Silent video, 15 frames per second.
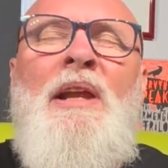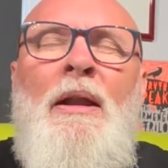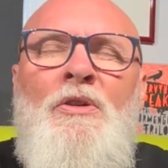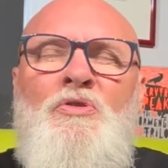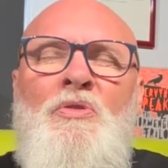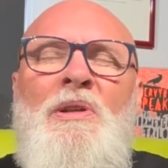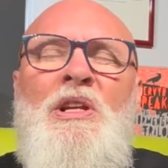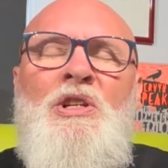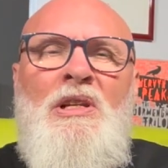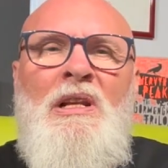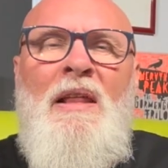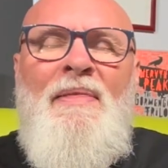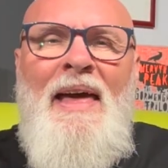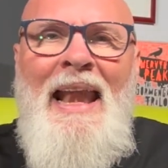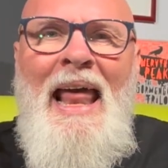tradition
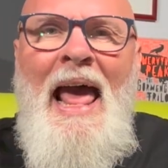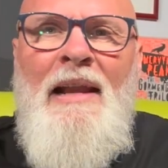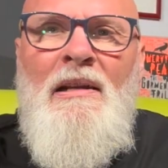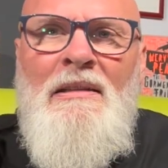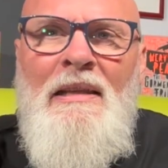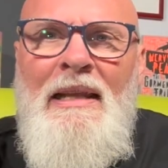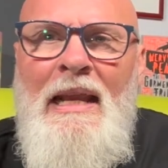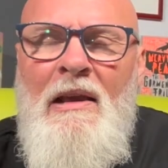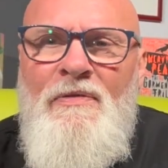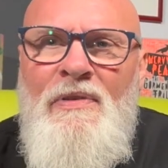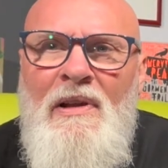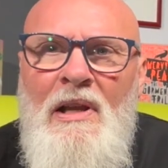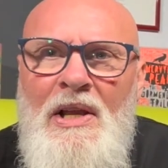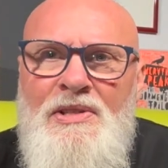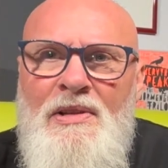in that analytic
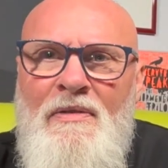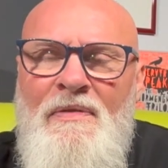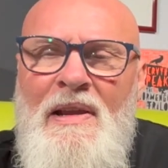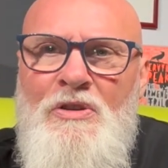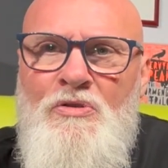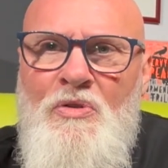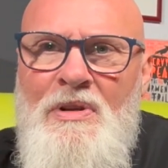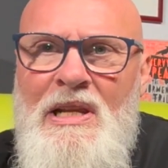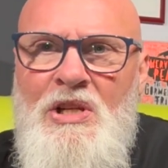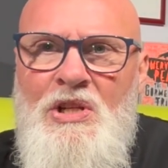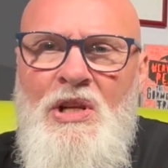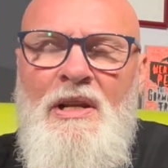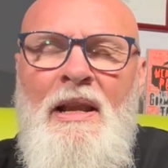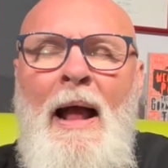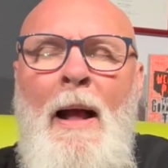philosophy
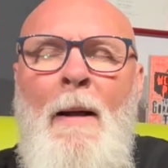tradition.